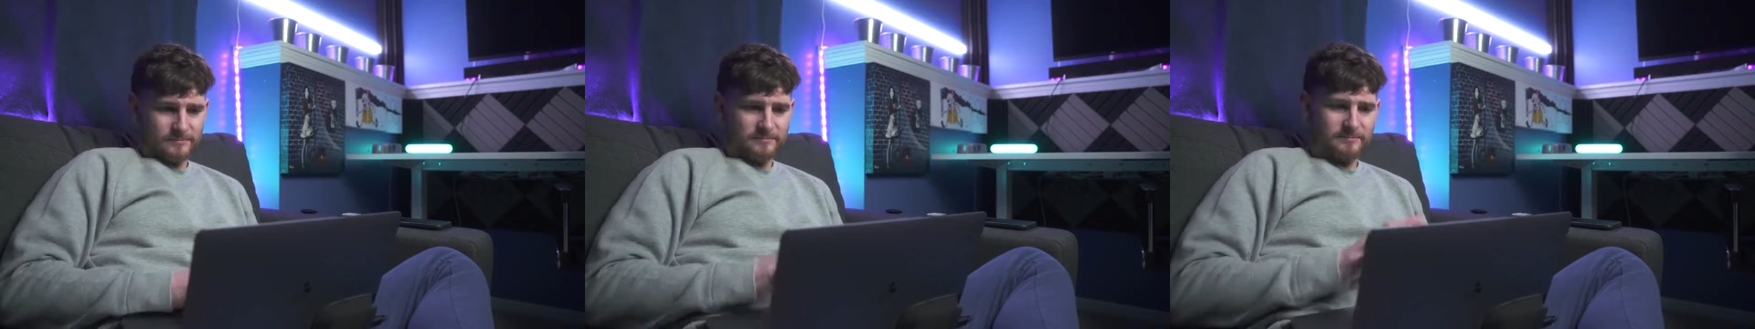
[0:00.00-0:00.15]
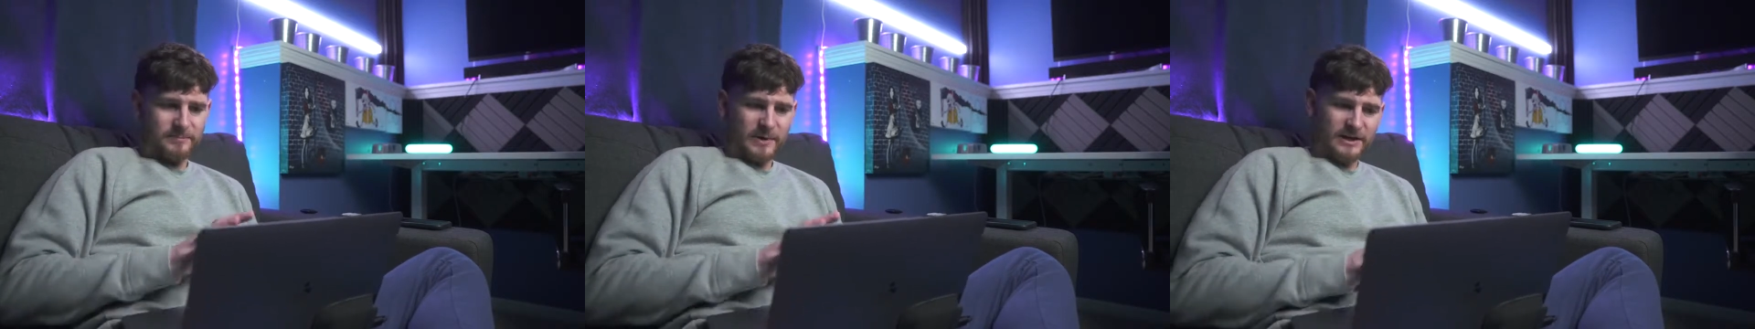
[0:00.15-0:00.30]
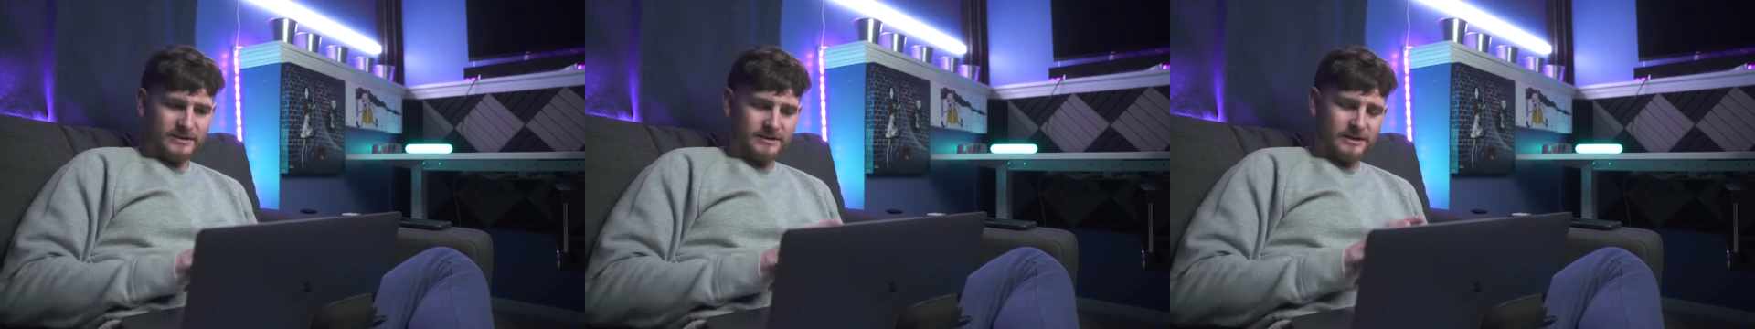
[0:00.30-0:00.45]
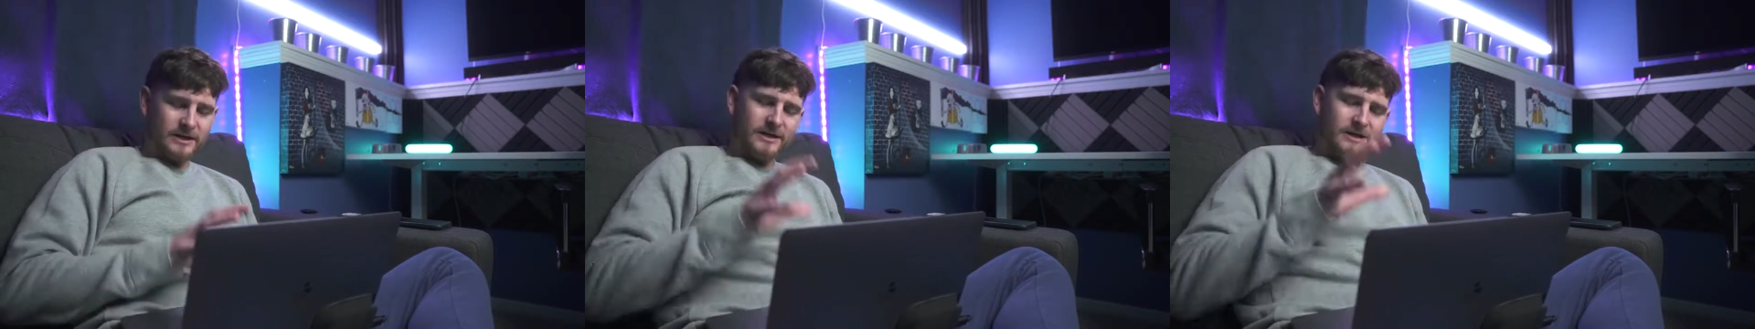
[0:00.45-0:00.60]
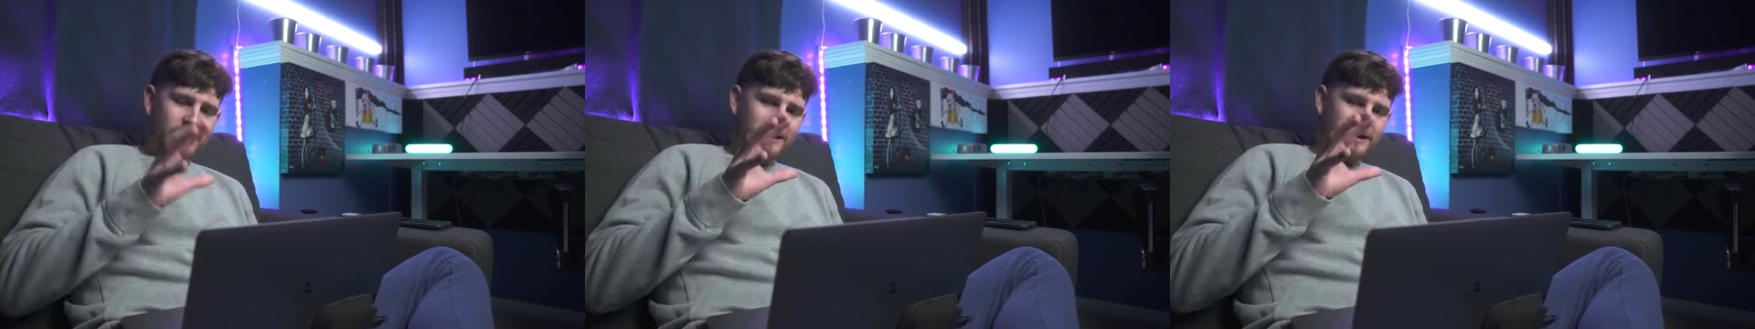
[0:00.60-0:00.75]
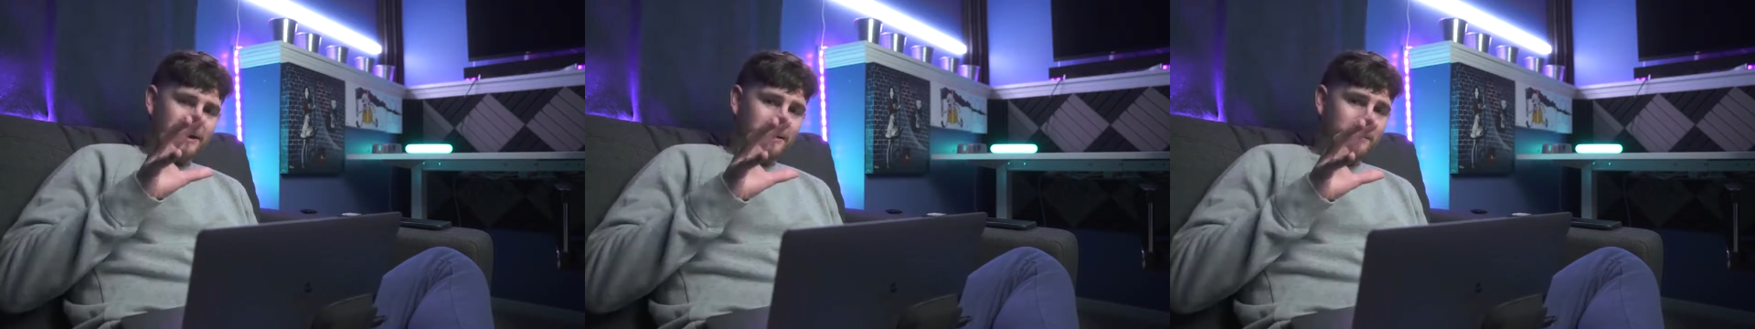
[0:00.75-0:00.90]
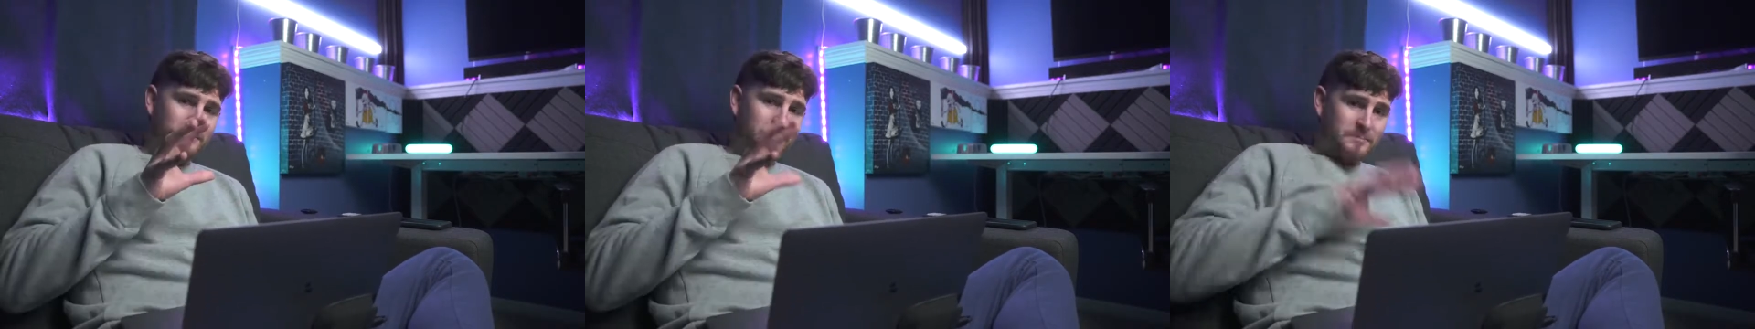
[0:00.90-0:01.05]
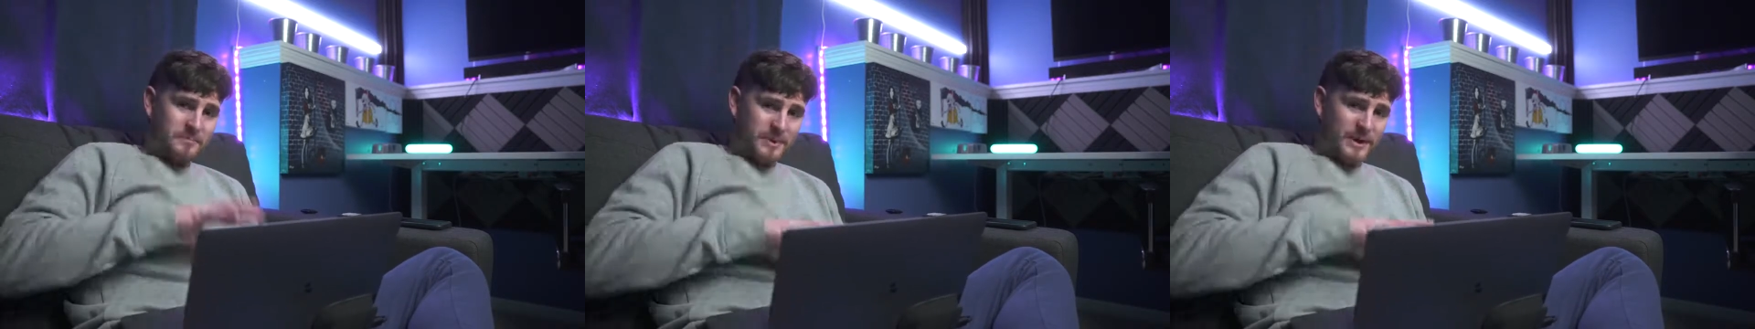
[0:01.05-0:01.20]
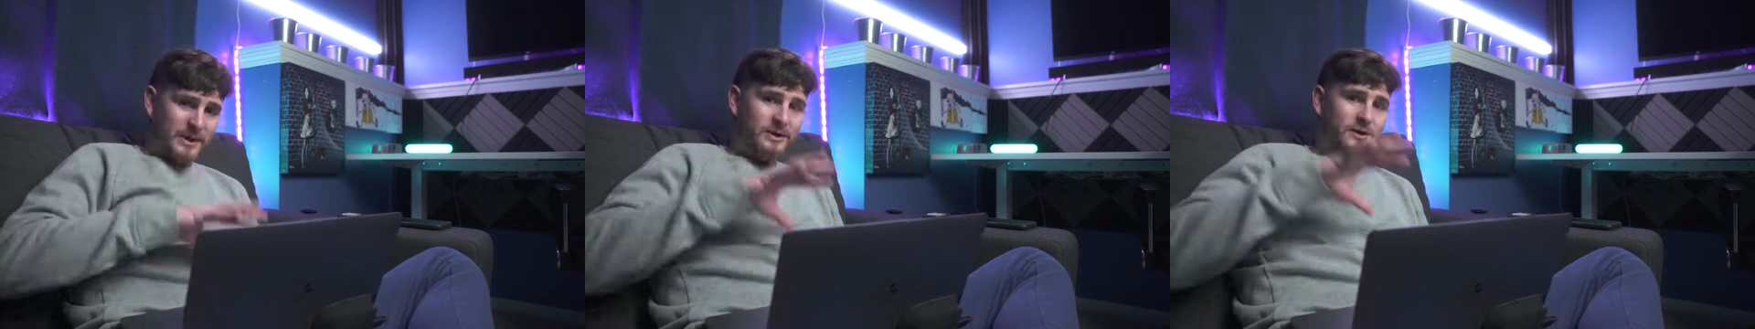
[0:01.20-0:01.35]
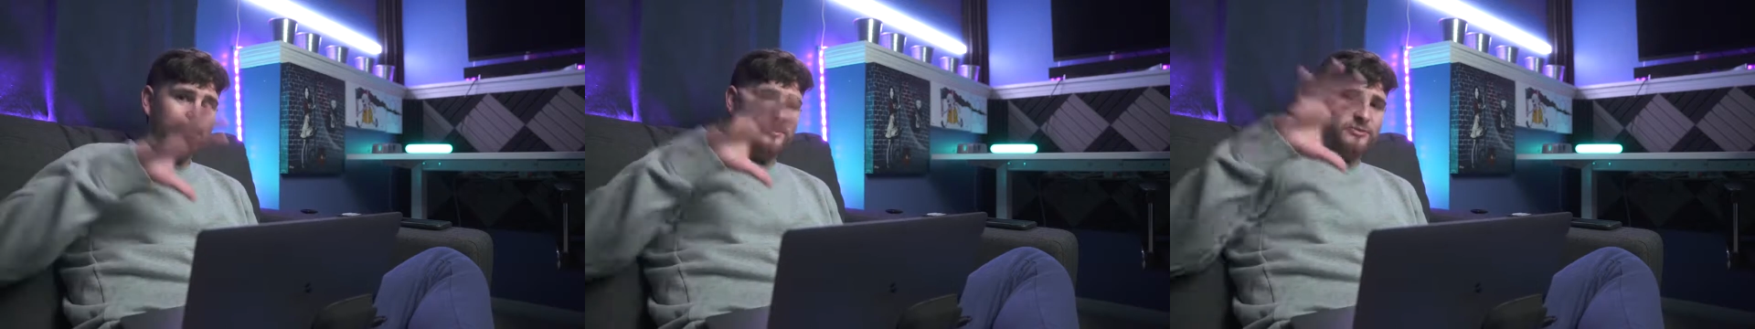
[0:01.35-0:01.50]
But
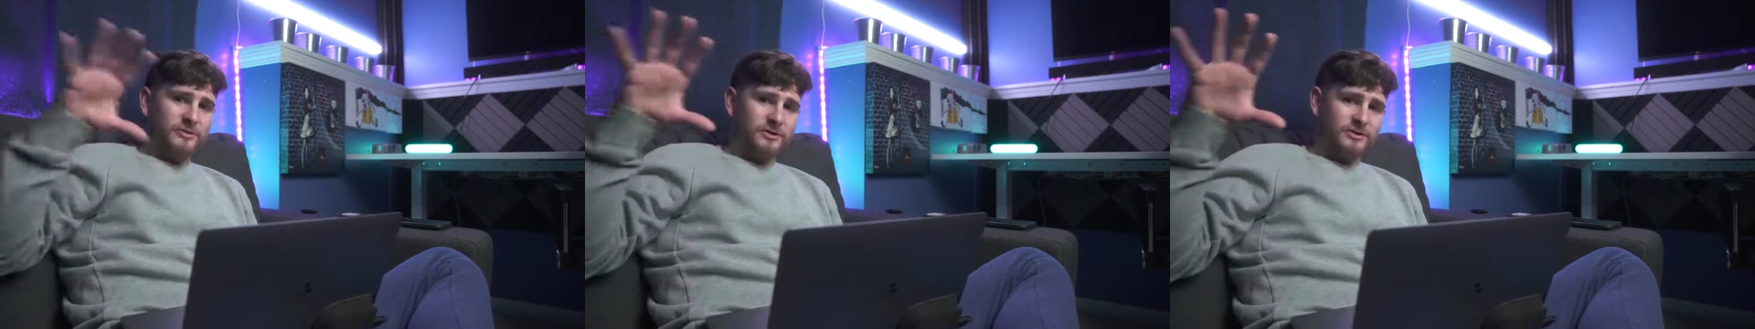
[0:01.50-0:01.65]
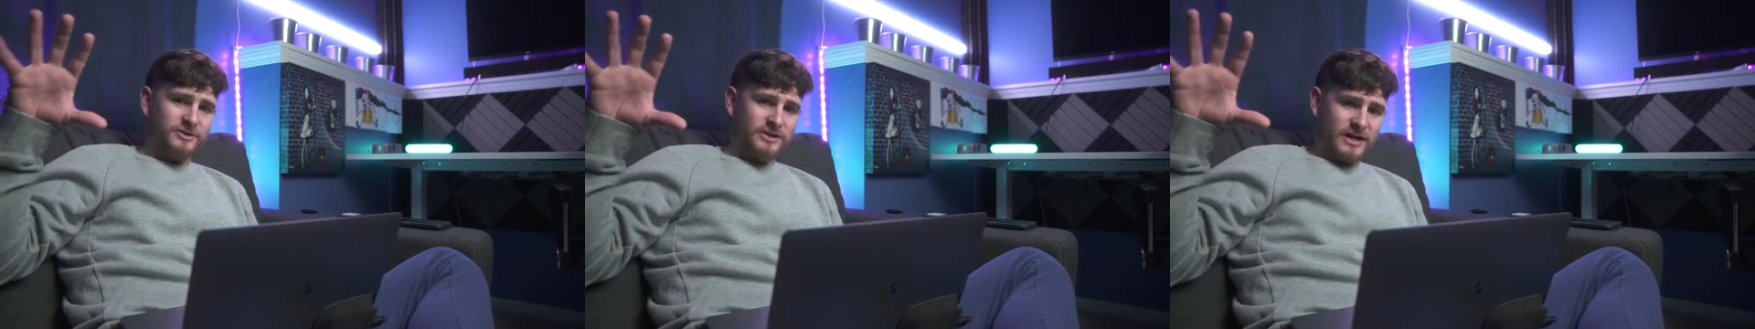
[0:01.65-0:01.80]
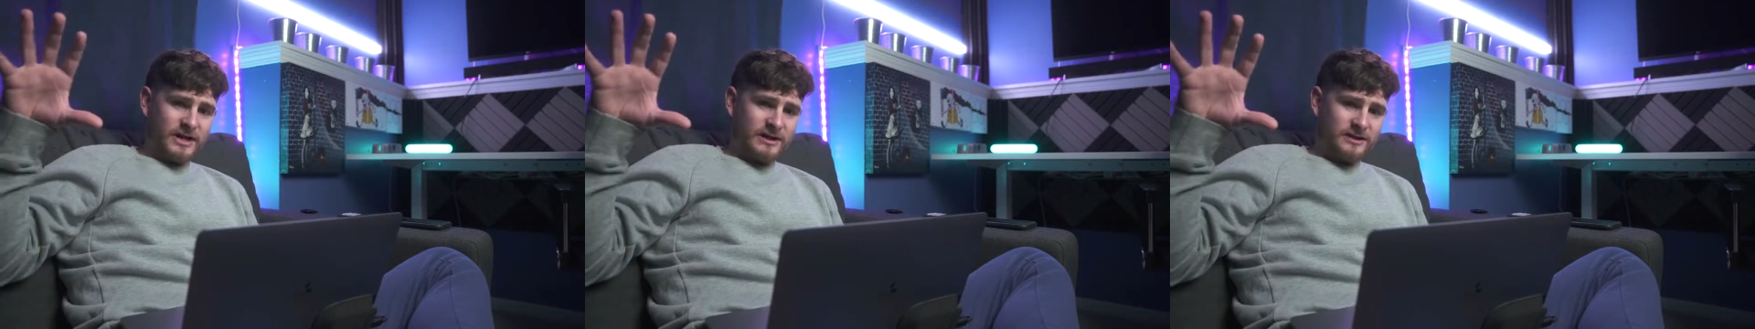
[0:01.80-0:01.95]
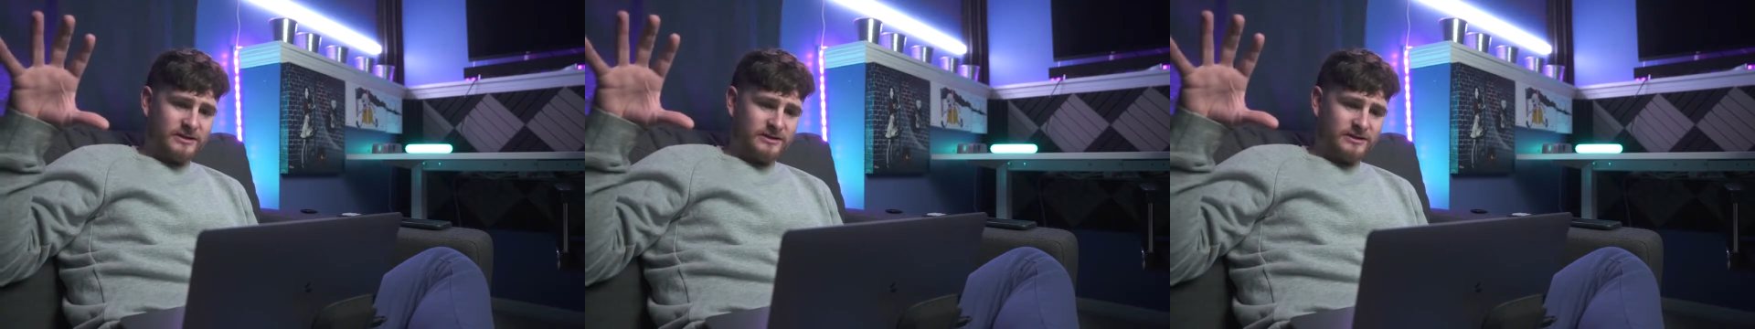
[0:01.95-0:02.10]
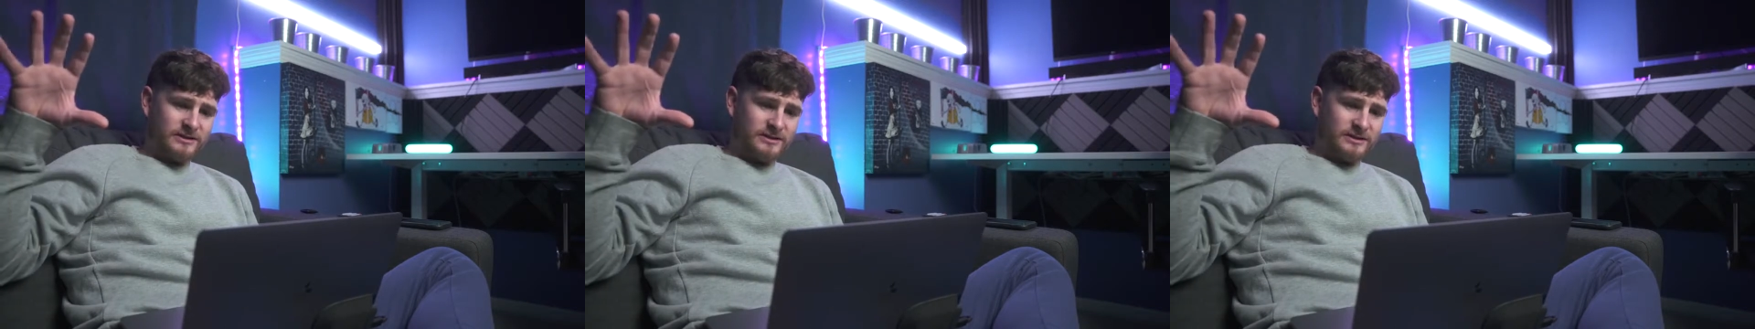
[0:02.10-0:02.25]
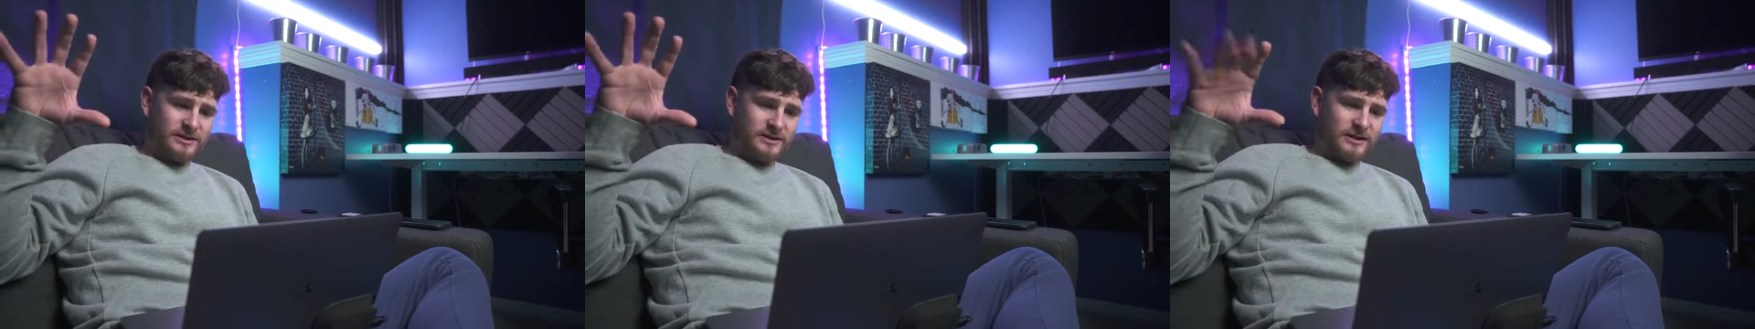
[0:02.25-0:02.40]
bigger projects,